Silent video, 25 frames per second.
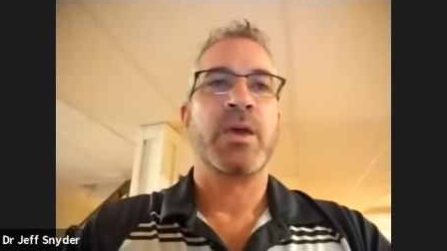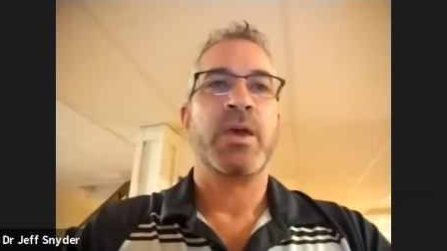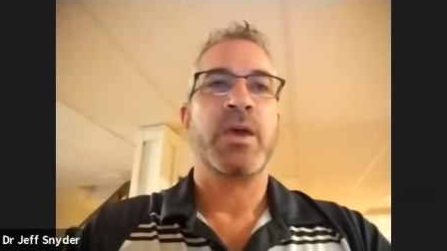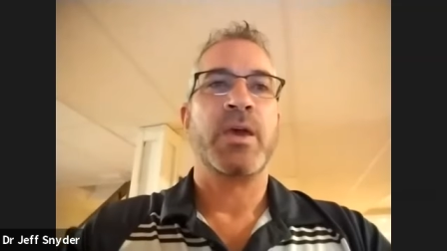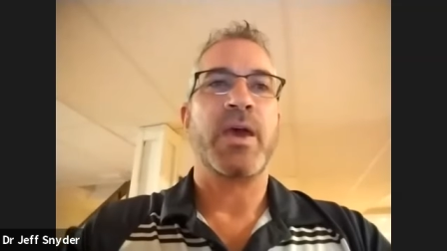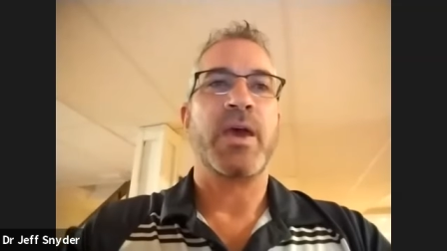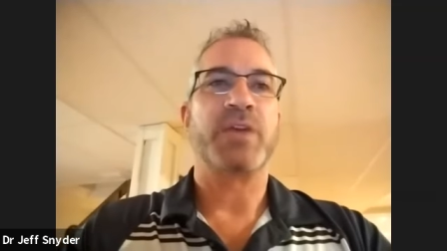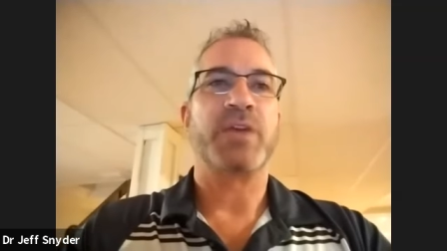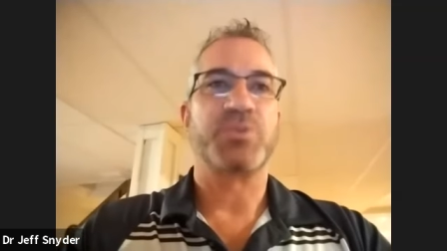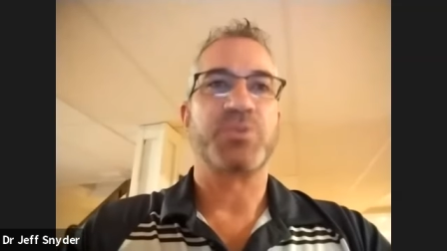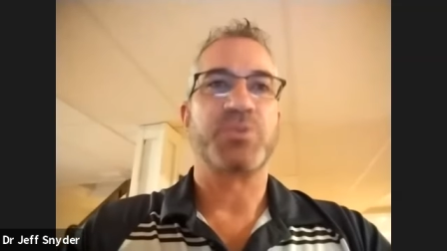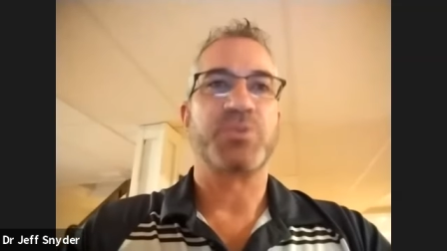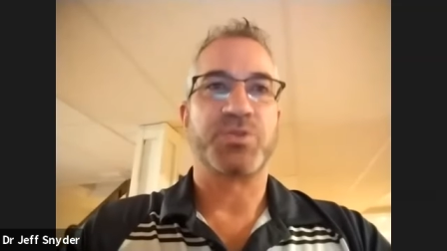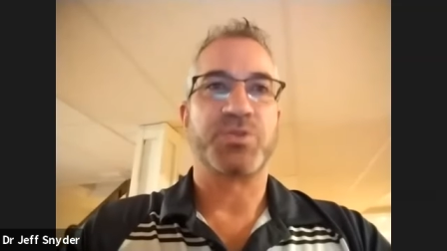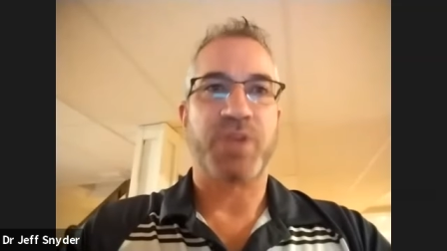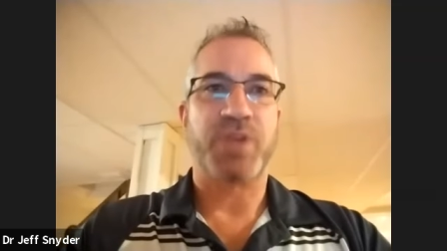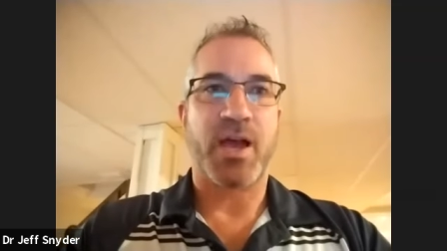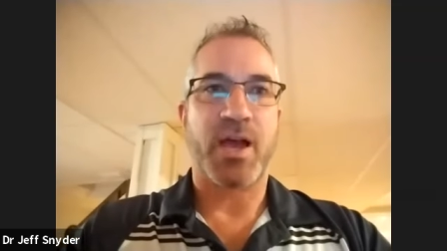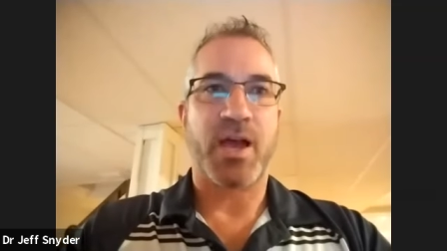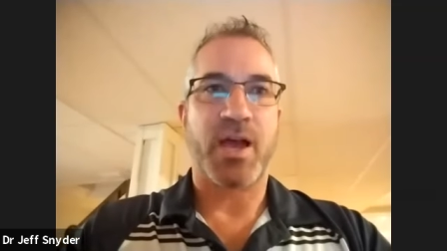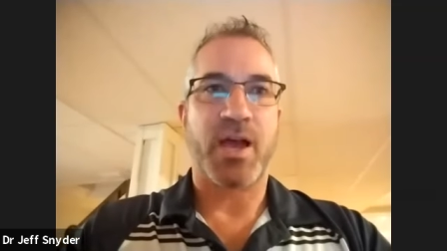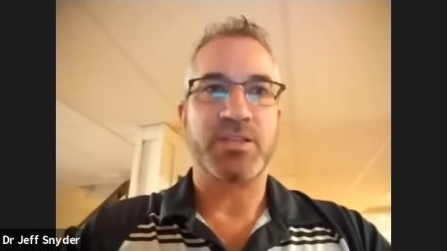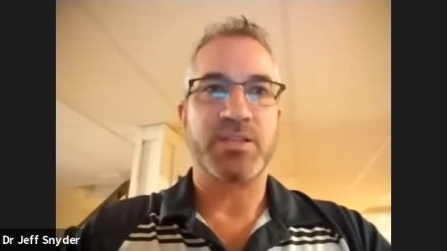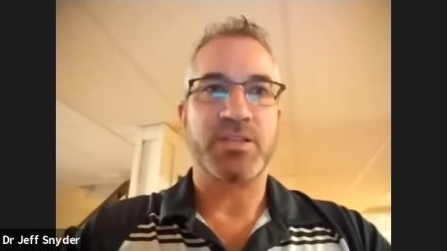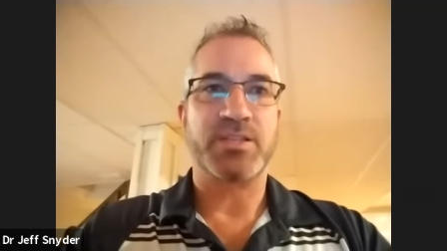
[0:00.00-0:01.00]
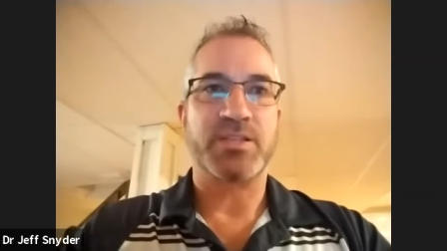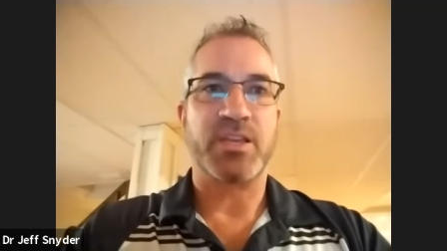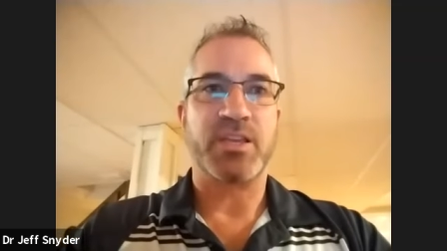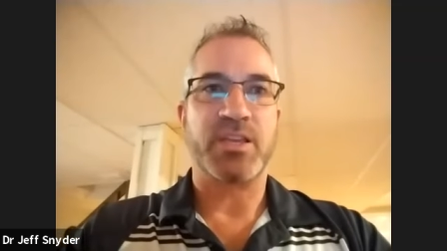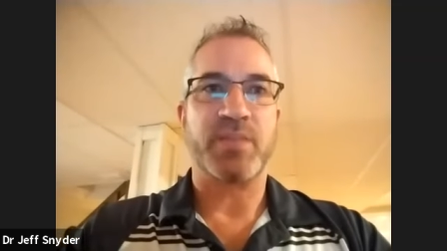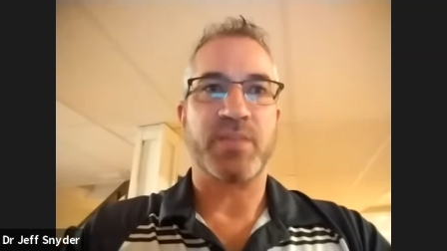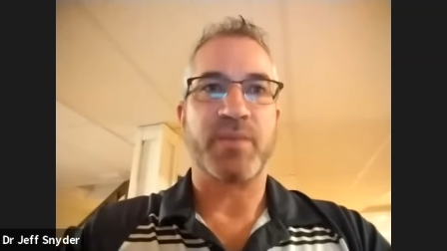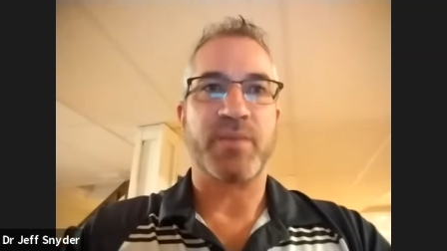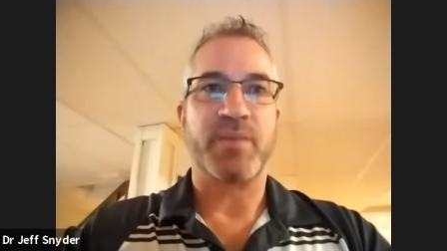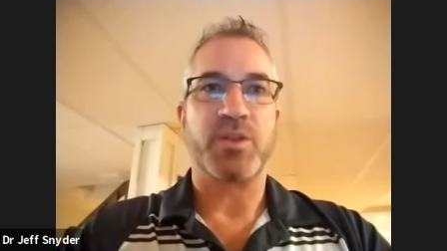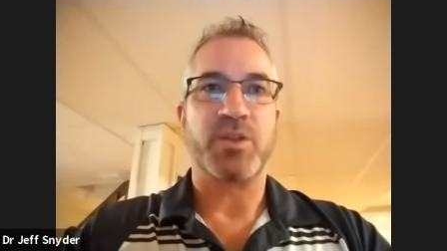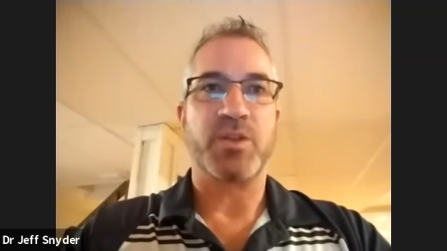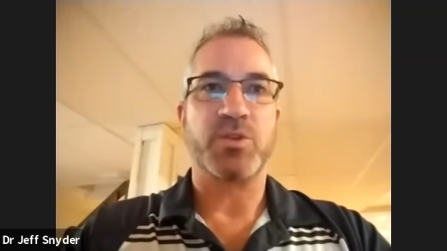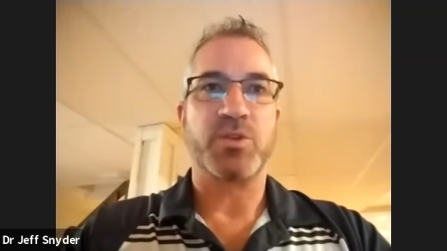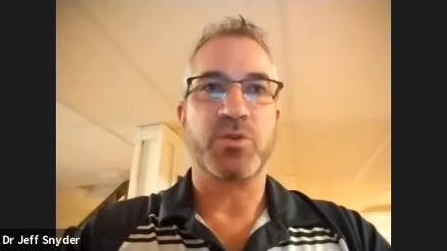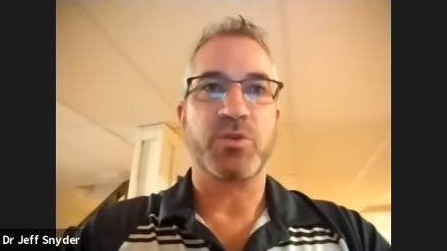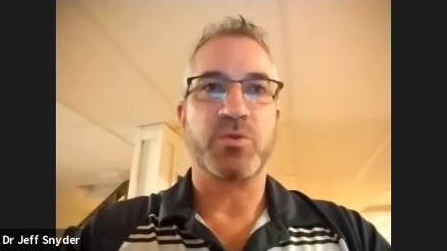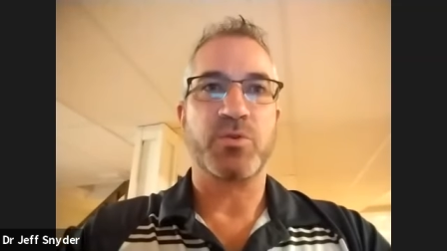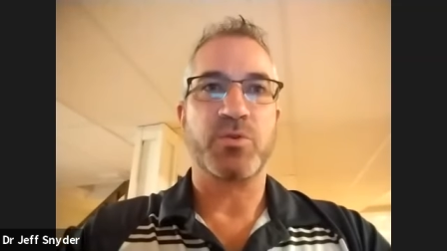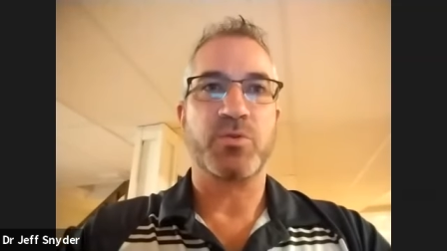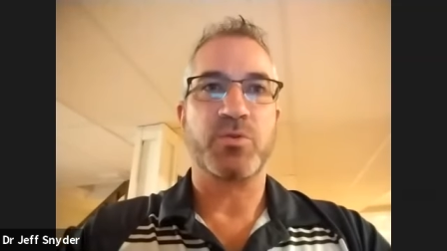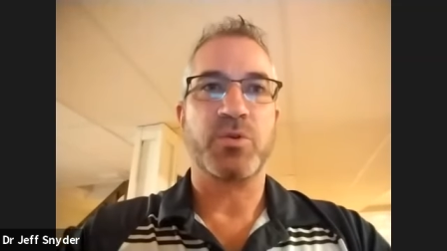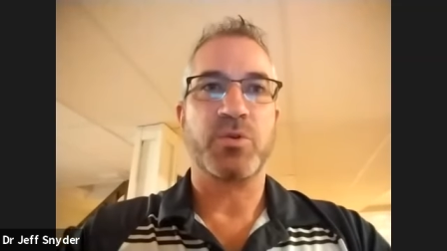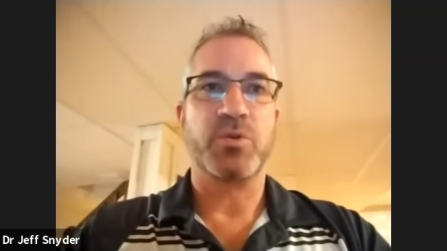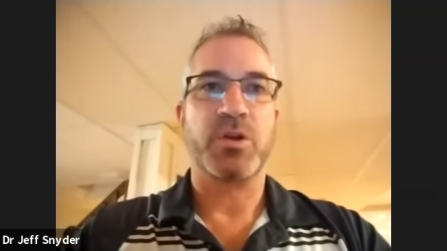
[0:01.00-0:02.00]
exercises that you might
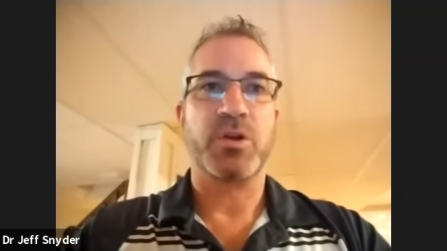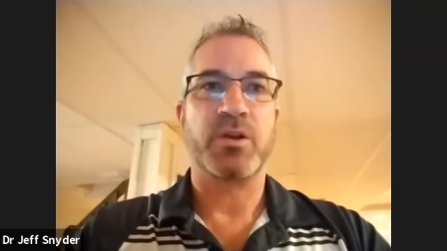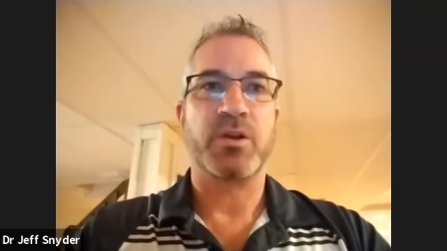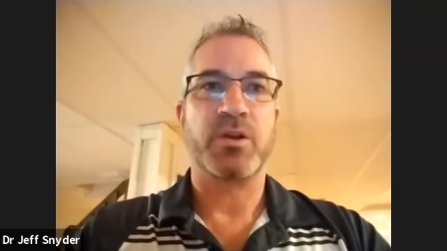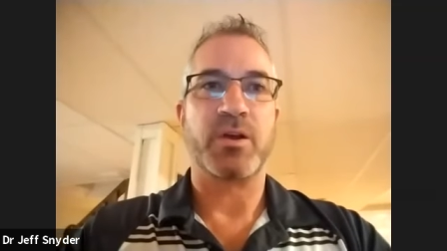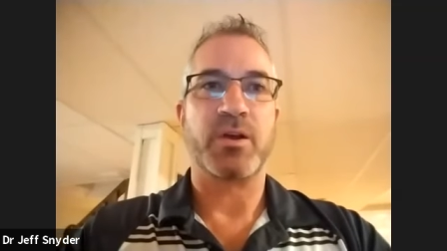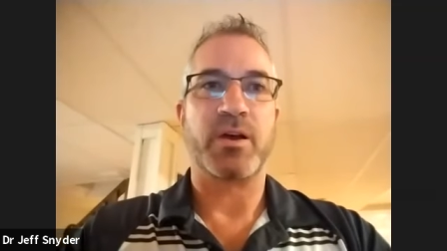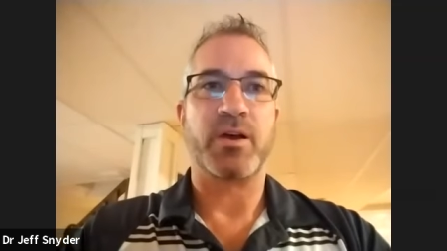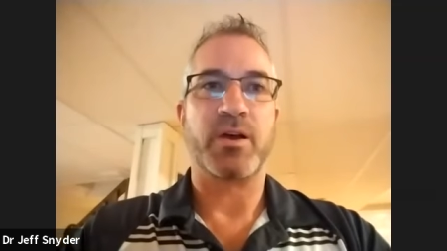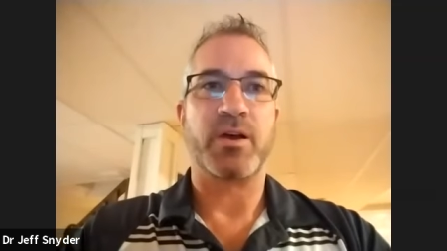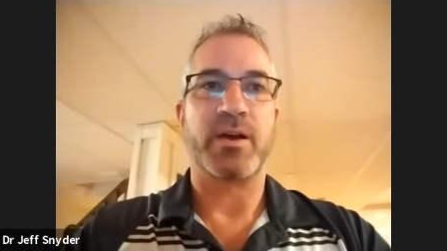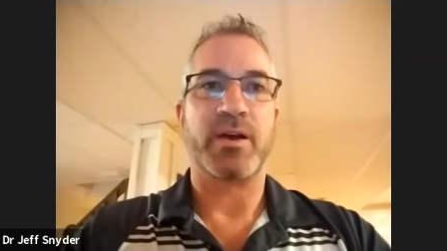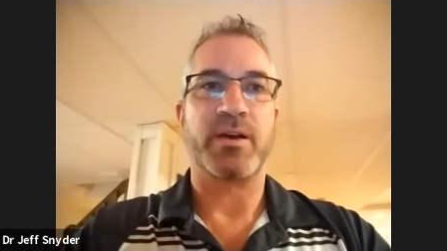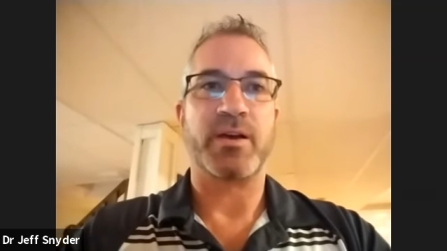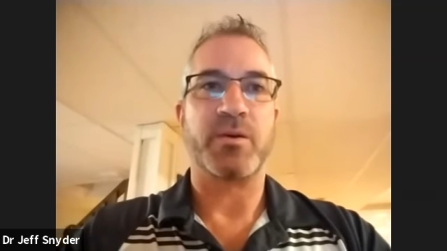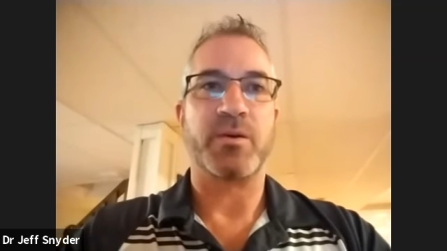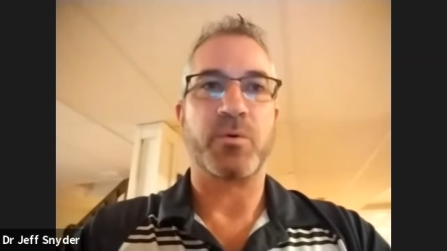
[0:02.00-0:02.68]
do uh,